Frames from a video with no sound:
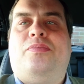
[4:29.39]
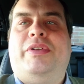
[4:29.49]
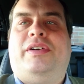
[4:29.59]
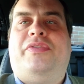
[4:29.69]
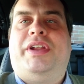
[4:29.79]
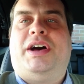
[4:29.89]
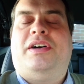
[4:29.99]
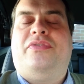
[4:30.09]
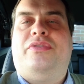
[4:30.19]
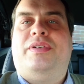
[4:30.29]
went off on a
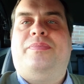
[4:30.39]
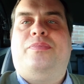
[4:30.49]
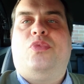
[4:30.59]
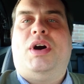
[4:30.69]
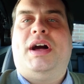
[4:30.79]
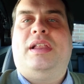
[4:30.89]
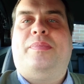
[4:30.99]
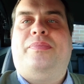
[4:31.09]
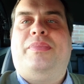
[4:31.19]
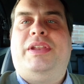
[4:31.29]
huff for a while
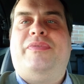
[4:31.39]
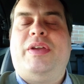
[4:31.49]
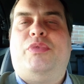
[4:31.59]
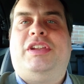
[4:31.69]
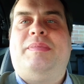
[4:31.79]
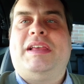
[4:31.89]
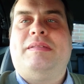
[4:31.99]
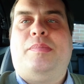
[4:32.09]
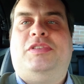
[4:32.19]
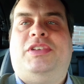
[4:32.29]
and they wanted to make
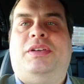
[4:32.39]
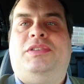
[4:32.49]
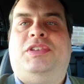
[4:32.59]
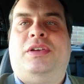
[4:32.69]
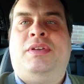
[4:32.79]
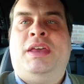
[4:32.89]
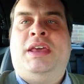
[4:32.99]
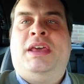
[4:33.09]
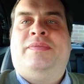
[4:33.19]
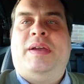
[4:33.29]
some episodes. So
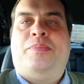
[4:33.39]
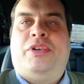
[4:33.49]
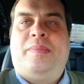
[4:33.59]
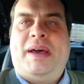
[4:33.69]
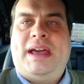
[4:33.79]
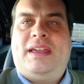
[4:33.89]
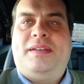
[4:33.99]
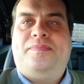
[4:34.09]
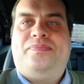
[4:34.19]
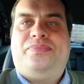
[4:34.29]
they brought her back